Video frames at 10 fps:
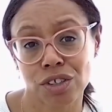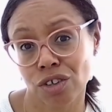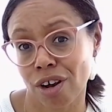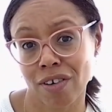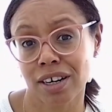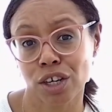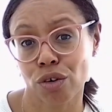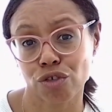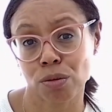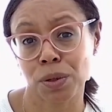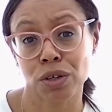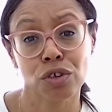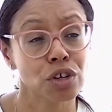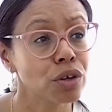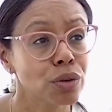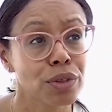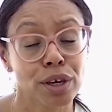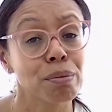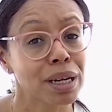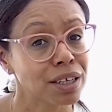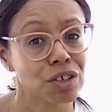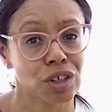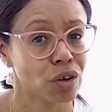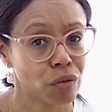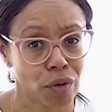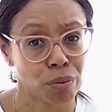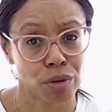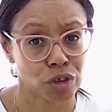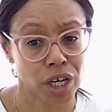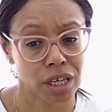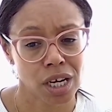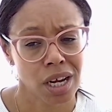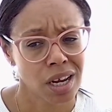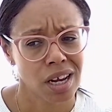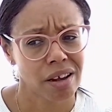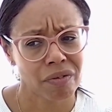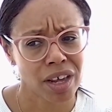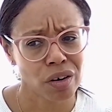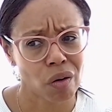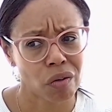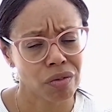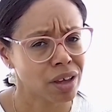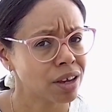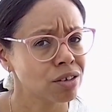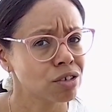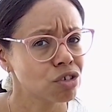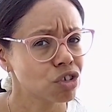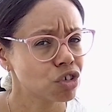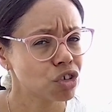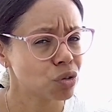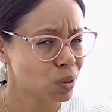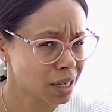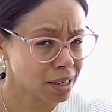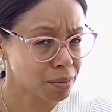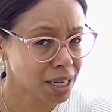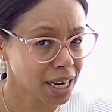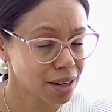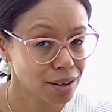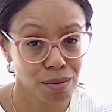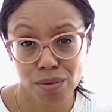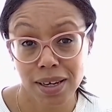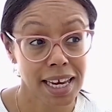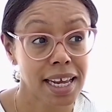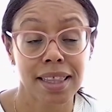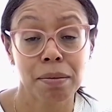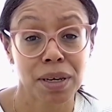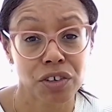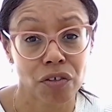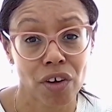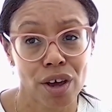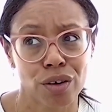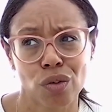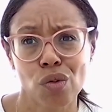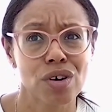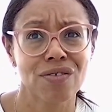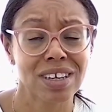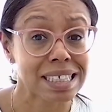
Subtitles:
to directly contribute to the completion of our project? If they're not, then should we eliminate them? Can they be deferred or even